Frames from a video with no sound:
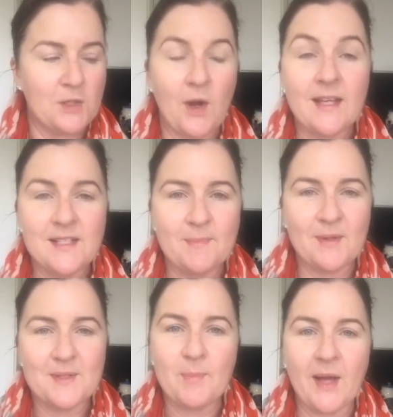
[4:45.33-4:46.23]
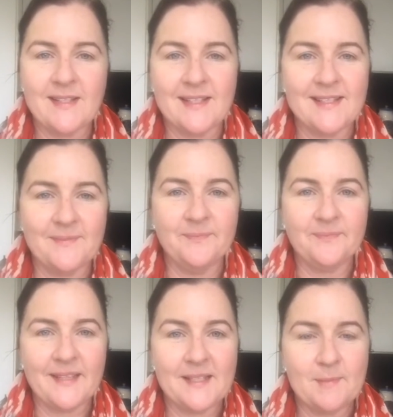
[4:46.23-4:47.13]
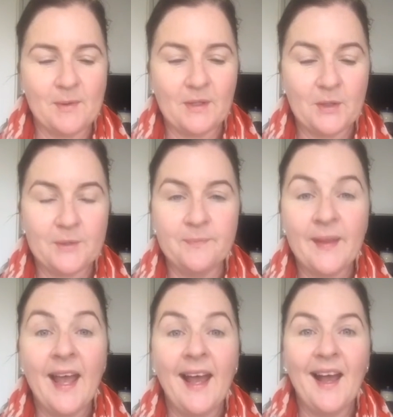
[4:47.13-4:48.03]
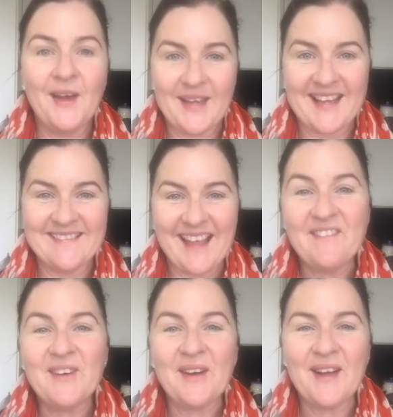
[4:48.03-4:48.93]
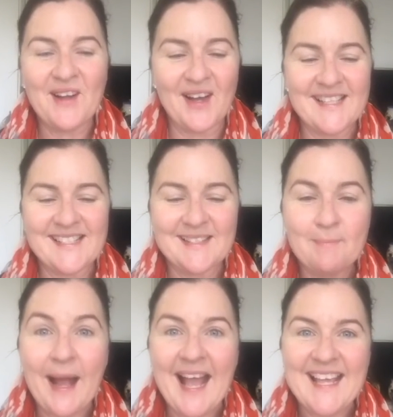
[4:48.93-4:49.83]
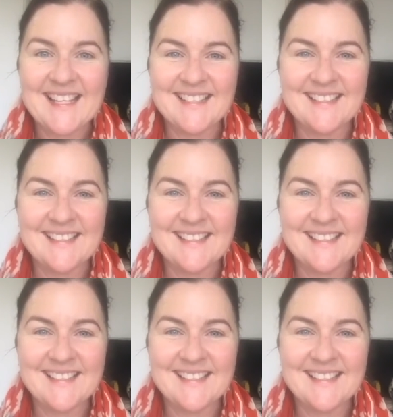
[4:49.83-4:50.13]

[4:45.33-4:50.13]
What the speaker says: I can smell the spices. They smell really good. Okay, have a great one, guys. Bye.